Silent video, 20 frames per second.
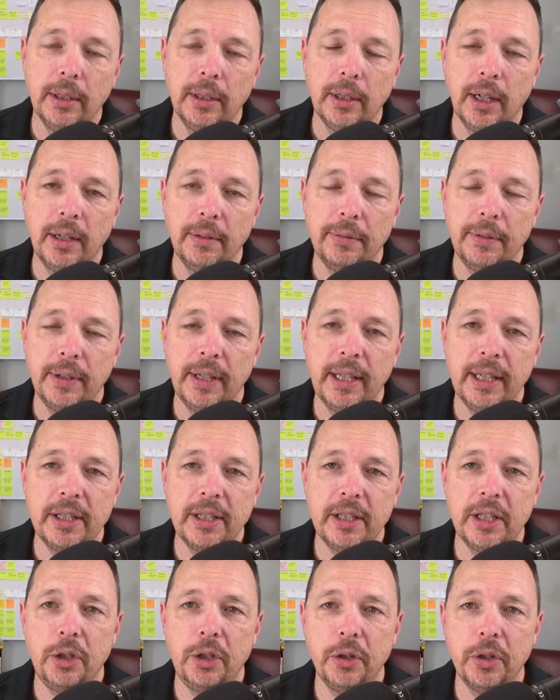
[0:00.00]
Right? If it
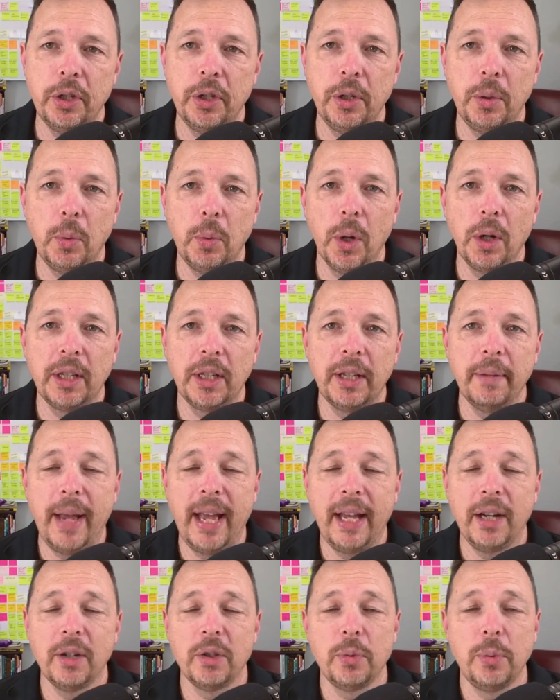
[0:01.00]
is, then you're doing work that
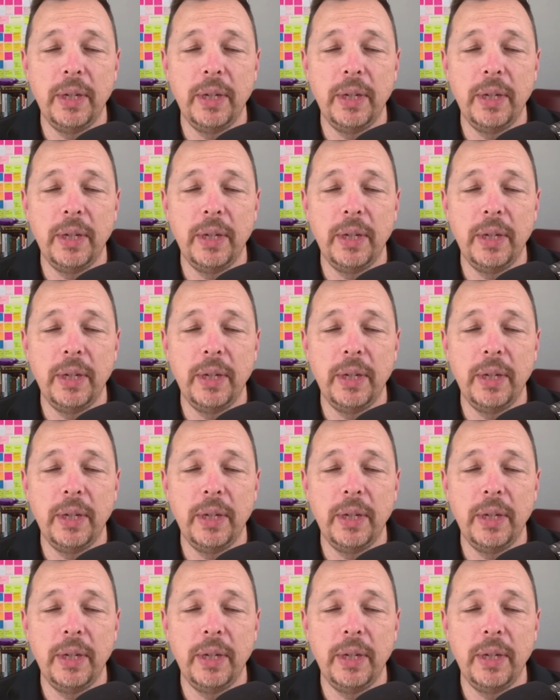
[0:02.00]
matters.